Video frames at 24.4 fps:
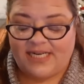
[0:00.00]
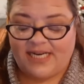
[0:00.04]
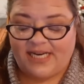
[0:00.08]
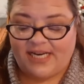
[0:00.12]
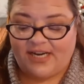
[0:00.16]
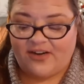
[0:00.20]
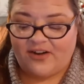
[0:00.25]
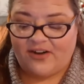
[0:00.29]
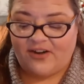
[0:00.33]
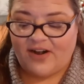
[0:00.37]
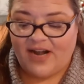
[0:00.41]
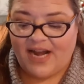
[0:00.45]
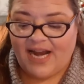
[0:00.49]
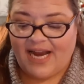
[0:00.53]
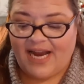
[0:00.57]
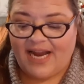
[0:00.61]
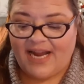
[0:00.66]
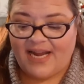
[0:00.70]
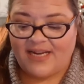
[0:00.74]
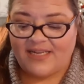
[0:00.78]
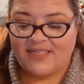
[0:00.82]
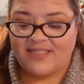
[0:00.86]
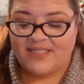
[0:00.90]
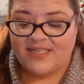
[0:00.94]
in here
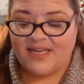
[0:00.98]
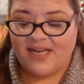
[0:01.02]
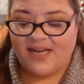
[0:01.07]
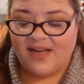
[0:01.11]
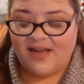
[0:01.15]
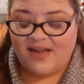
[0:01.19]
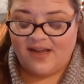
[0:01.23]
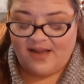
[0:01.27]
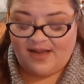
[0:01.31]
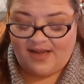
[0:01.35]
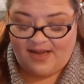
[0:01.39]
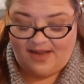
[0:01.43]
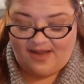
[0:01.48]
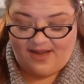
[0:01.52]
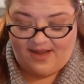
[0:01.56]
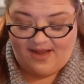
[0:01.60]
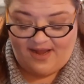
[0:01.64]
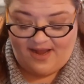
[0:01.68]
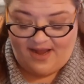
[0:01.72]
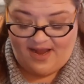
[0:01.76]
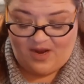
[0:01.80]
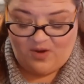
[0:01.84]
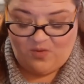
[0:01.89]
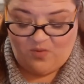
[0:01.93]
and
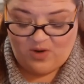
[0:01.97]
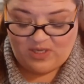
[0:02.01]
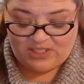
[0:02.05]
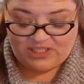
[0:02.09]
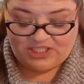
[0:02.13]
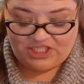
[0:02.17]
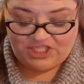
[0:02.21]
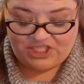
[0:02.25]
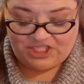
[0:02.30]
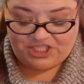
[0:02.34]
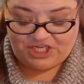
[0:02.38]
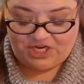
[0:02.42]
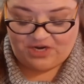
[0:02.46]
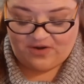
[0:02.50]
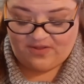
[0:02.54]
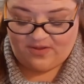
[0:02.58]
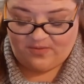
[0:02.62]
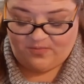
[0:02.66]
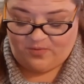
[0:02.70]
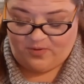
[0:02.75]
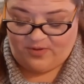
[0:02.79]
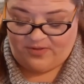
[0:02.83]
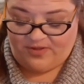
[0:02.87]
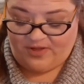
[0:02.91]
I want to share
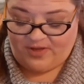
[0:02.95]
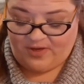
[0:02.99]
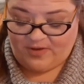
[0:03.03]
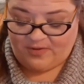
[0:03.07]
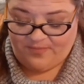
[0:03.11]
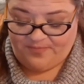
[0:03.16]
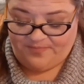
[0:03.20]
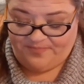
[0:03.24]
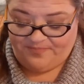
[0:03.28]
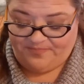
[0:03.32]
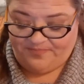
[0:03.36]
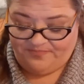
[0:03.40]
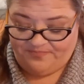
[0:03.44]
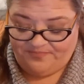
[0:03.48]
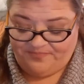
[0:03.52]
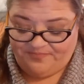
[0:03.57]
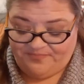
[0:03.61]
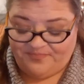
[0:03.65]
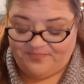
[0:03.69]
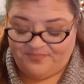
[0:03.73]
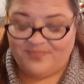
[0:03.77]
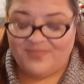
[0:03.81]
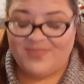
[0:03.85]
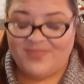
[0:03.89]
them with you.
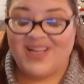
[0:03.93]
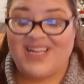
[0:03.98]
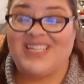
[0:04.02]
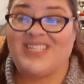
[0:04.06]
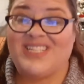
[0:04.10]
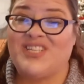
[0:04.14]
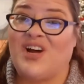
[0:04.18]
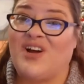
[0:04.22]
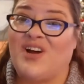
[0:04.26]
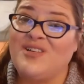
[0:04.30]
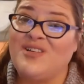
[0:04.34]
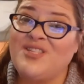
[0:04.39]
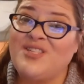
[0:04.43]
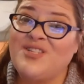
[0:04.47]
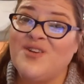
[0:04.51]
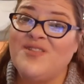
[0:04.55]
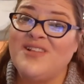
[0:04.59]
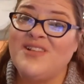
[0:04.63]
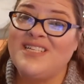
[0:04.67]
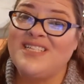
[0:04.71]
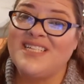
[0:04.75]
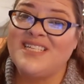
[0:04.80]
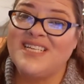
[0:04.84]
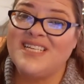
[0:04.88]
It's also
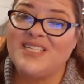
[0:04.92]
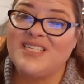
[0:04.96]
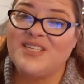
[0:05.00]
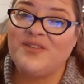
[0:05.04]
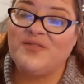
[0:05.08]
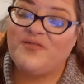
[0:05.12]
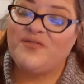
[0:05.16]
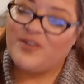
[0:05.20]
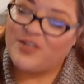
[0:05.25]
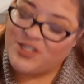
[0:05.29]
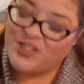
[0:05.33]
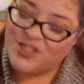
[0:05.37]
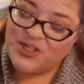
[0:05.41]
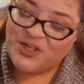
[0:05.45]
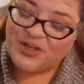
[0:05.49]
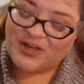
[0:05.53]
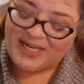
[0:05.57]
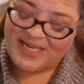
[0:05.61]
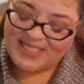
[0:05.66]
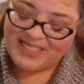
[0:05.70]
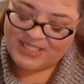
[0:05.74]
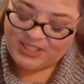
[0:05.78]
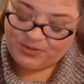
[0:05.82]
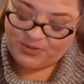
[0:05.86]
the season for
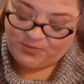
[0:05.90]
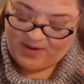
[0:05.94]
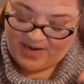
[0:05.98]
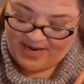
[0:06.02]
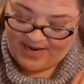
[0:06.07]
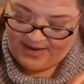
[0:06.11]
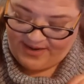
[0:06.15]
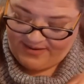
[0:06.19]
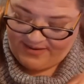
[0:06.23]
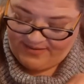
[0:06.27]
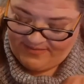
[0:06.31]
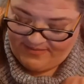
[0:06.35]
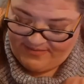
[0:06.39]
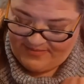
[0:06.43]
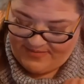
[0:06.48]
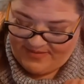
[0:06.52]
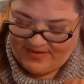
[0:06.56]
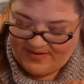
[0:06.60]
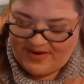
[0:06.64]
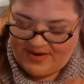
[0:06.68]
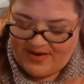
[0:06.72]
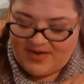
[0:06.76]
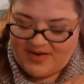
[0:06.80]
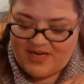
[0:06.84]
treats, right?
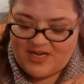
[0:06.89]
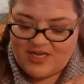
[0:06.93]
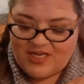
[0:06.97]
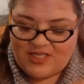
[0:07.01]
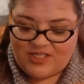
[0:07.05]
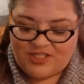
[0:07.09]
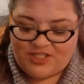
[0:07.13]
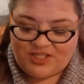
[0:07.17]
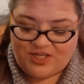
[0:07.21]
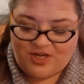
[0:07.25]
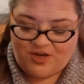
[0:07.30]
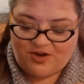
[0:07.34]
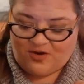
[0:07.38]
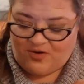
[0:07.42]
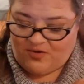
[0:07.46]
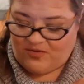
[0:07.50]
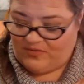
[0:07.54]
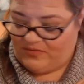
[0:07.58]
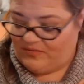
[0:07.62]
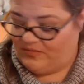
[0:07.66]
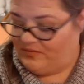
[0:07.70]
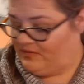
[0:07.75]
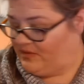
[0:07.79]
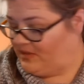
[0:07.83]
So
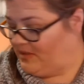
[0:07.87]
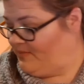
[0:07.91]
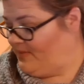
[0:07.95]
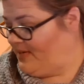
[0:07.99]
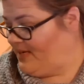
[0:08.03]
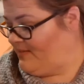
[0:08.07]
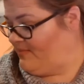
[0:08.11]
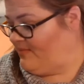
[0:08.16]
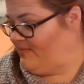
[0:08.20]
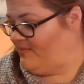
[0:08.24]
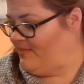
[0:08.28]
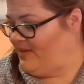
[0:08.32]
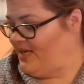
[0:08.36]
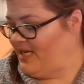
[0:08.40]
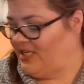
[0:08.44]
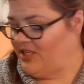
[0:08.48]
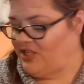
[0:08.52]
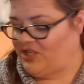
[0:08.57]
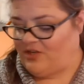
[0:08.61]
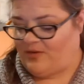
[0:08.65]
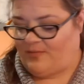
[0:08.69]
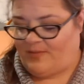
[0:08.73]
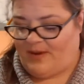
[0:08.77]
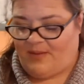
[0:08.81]
let me make
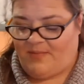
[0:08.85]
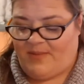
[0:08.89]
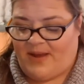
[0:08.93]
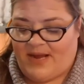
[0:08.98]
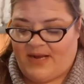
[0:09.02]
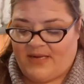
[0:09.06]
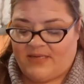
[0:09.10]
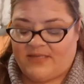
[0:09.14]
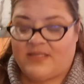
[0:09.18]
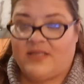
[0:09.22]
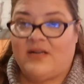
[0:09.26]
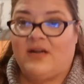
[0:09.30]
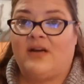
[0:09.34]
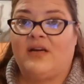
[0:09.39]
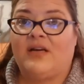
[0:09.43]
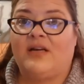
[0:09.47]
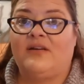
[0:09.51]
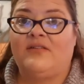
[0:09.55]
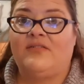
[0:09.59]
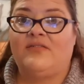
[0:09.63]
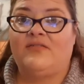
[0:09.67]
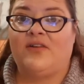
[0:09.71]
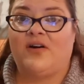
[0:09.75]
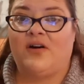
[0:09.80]
sure my bag's not
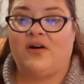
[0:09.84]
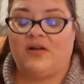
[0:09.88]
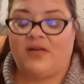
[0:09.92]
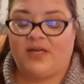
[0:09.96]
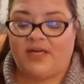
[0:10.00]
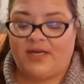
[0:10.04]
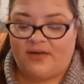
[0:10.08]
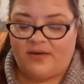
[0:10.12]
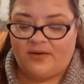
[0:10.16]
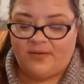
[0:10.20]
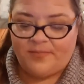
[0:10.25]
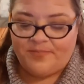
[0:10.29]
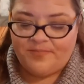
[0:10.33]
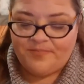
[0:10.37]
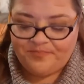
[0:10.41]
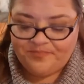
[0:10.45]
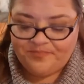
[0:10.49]
gonna fall here.